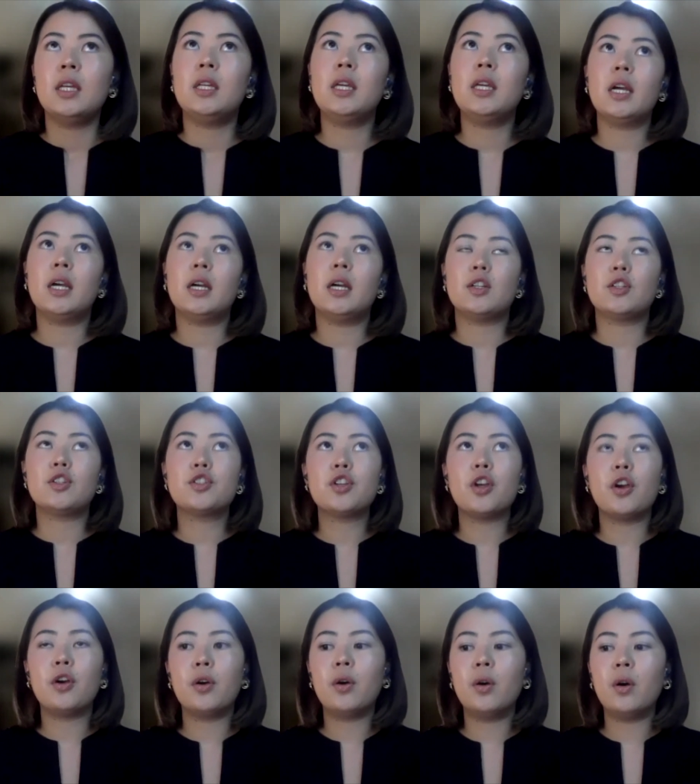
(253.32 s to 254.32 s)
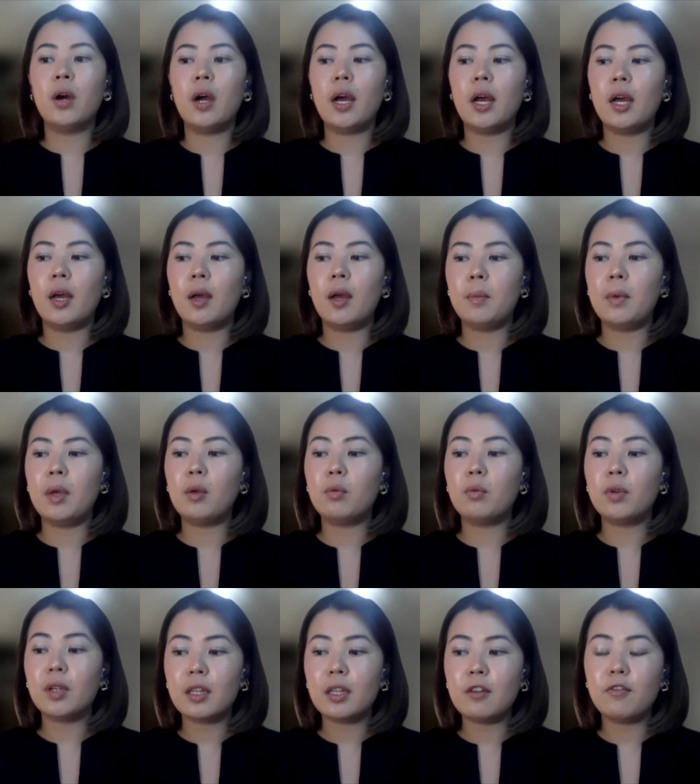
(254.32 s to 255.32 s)
Yeah, so um, it
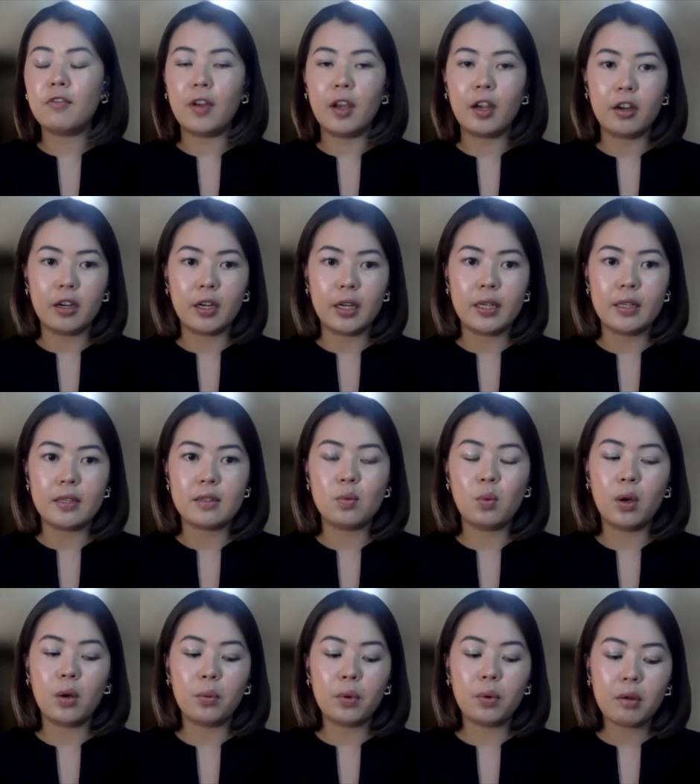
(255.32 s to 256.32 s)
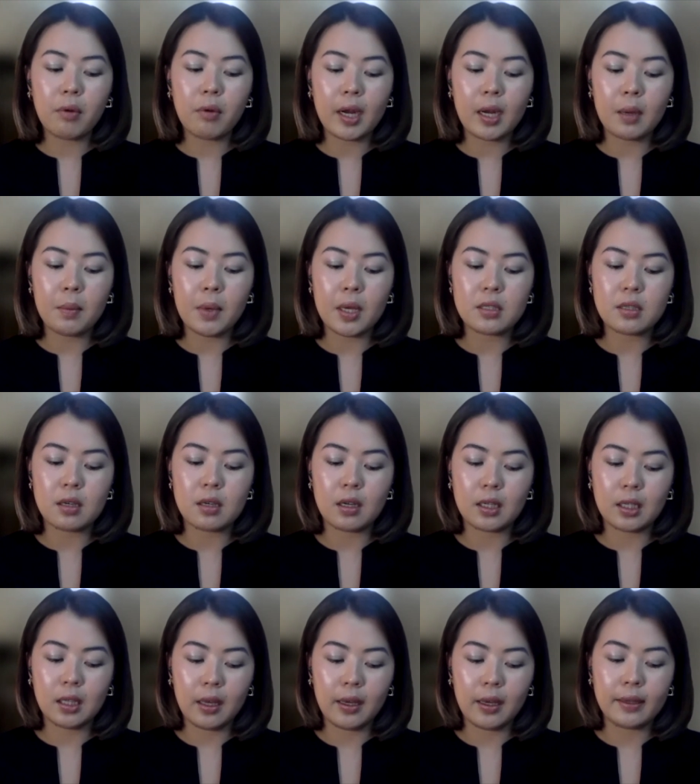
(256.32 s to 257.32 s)
really varies. What we recommend our
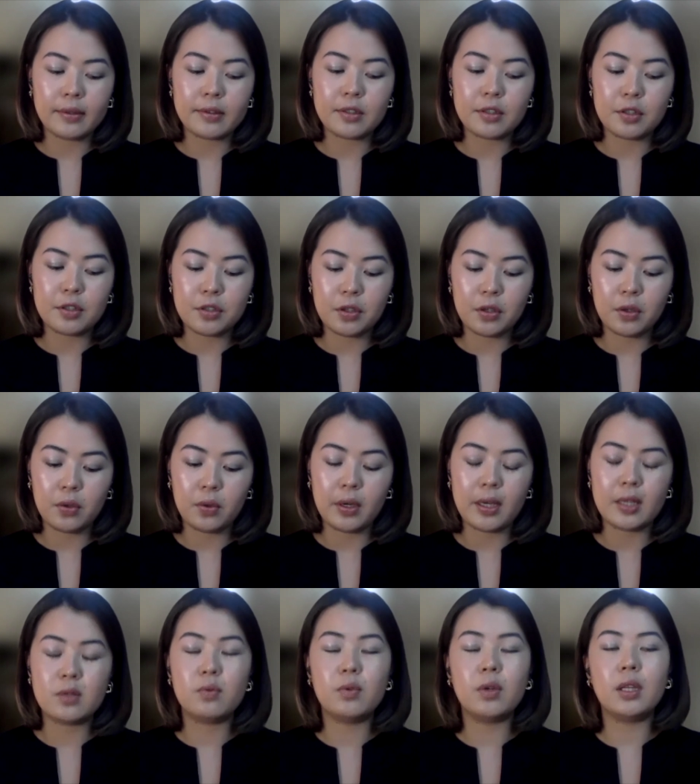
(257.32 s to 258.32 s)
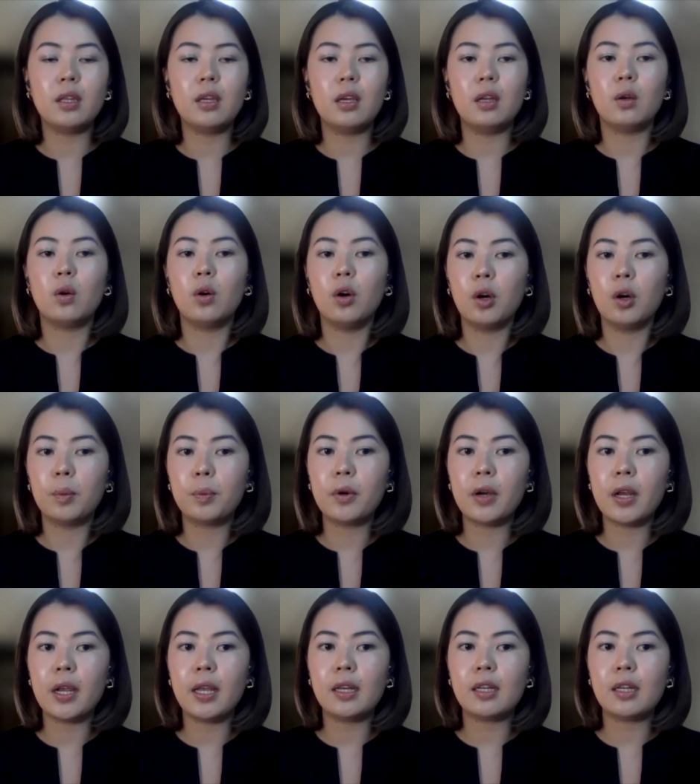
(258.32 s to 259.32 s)
clients to do is really
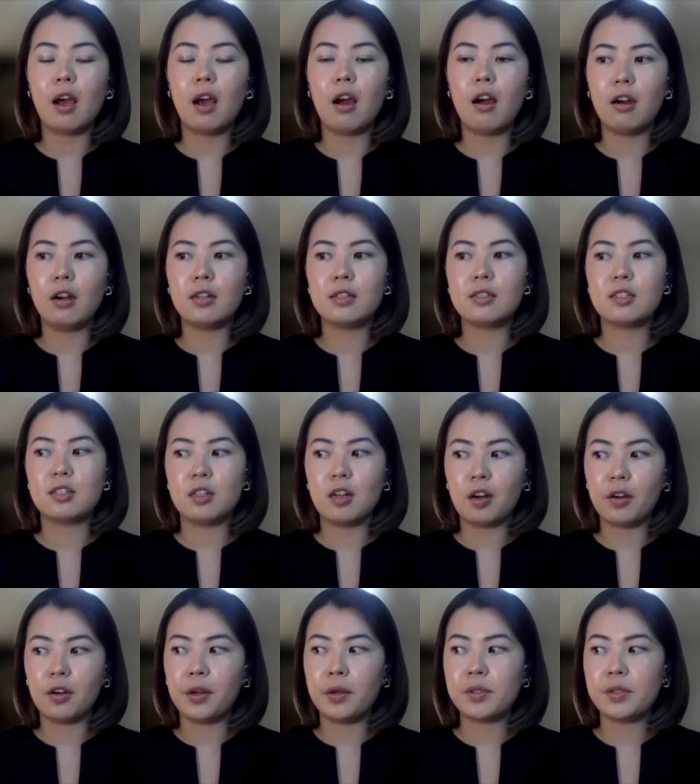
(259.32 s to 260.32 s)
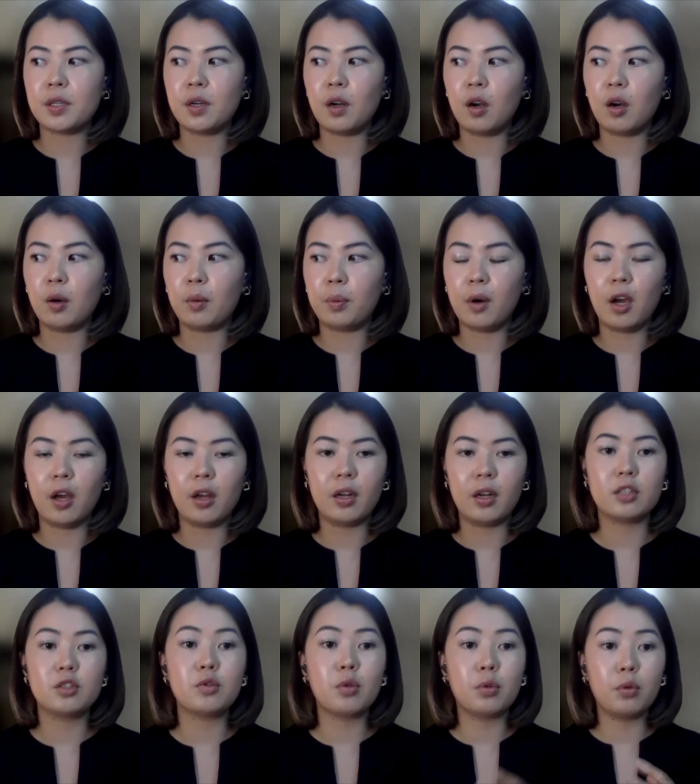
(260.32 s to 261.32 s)
incorporate our scenarios and our
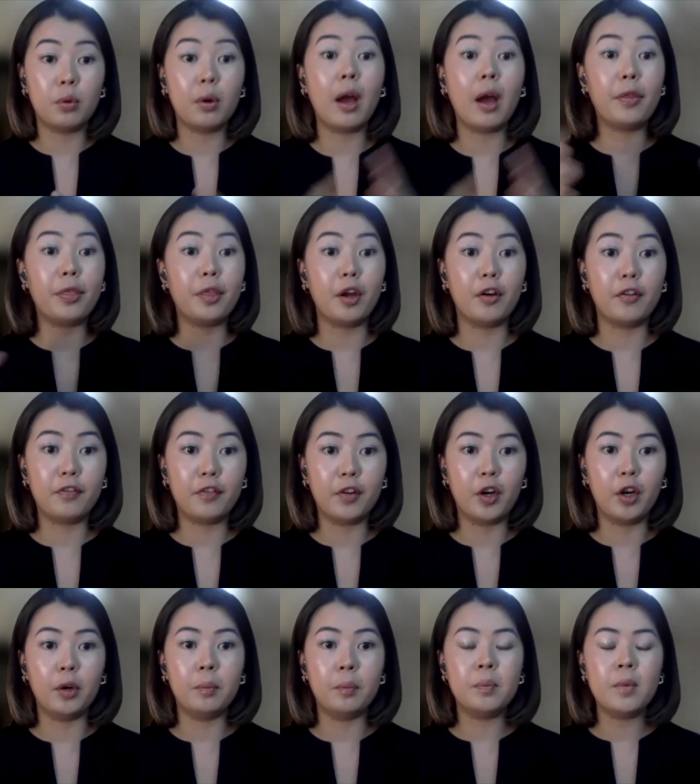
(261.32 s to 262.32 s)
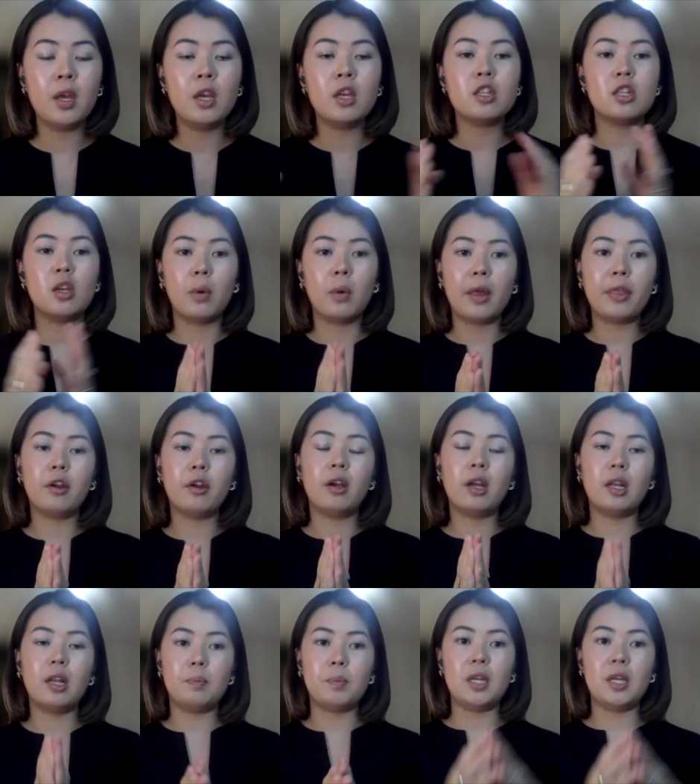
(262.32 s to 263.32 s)
products throughout their firm. So, whether
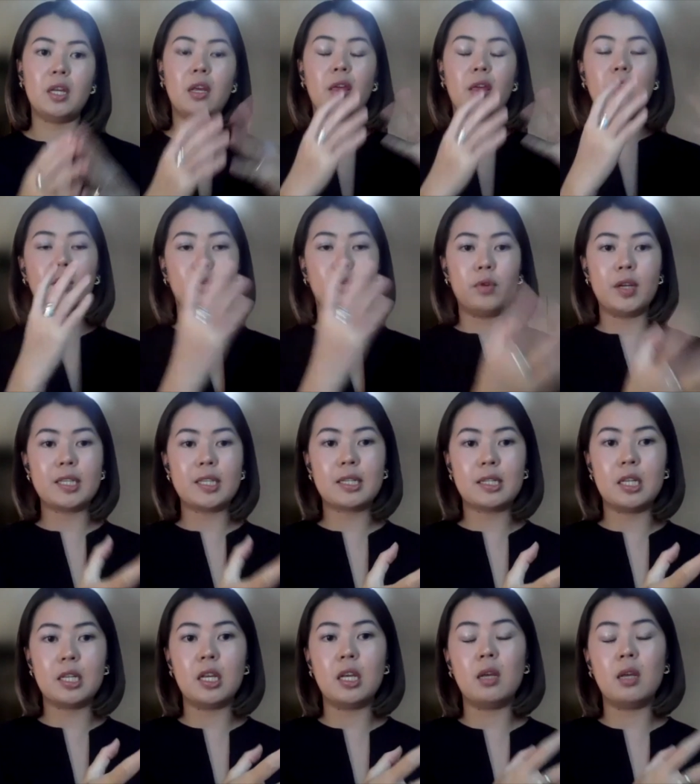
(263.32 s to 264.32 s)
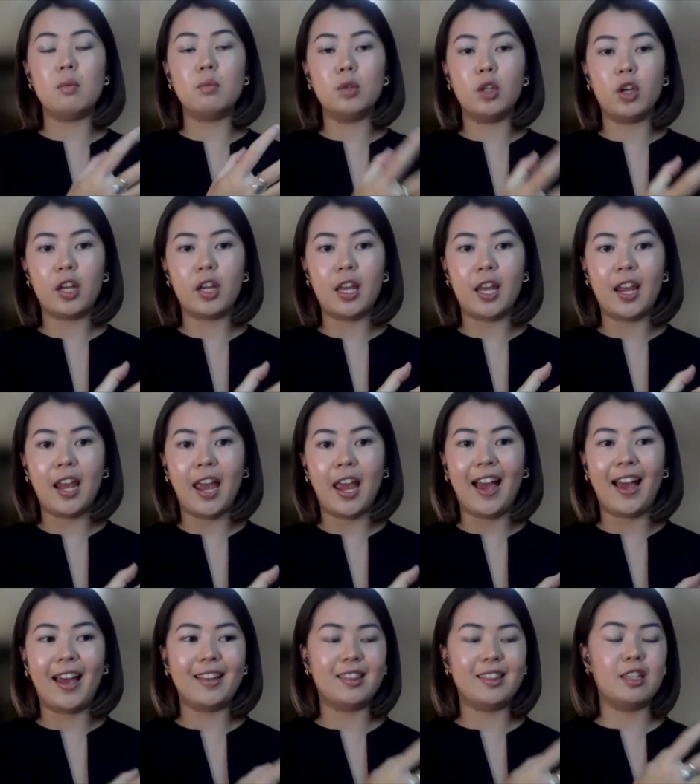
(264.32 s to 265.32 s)
it be the risk team looking
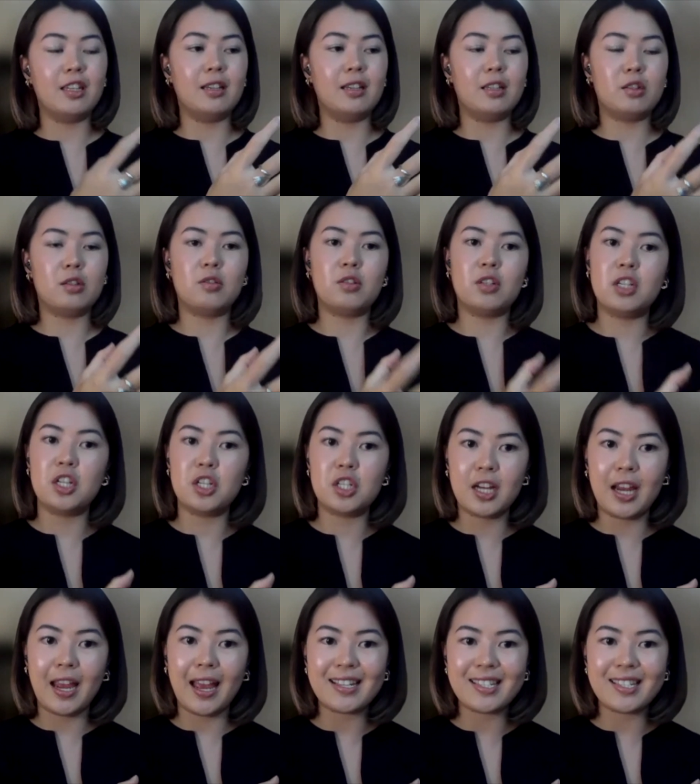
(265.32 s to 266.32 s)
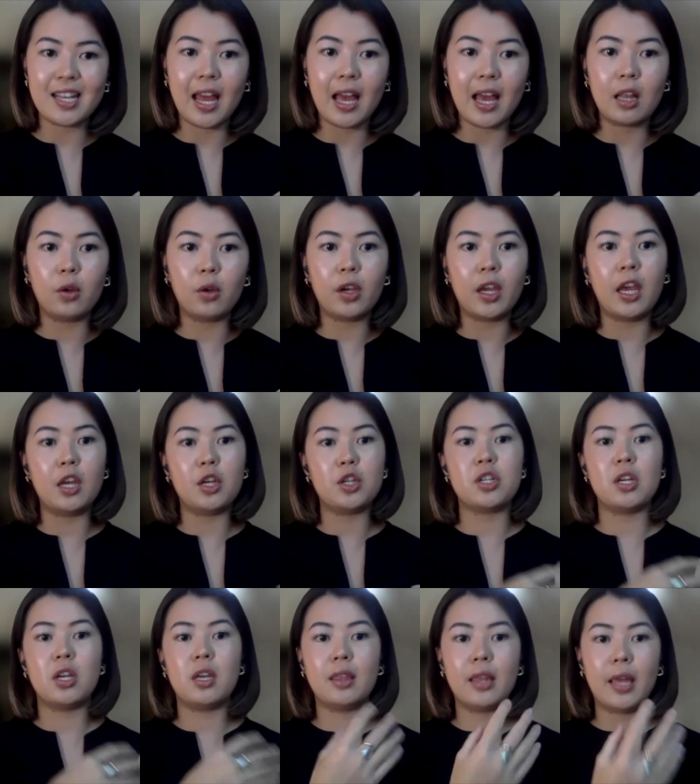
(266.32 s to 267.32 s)
at the strategic asset
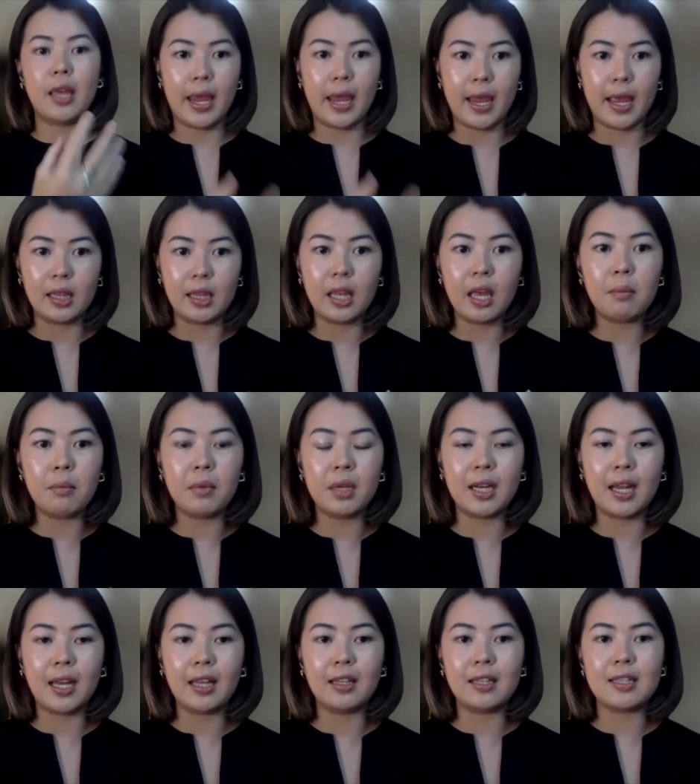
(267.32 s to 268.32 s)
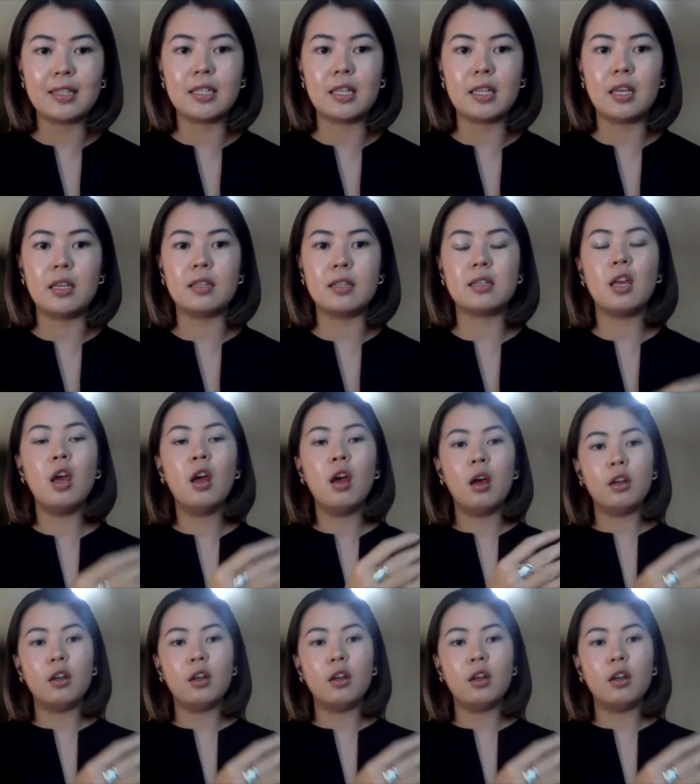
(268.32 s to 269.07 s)
allocation, the ALM analyses,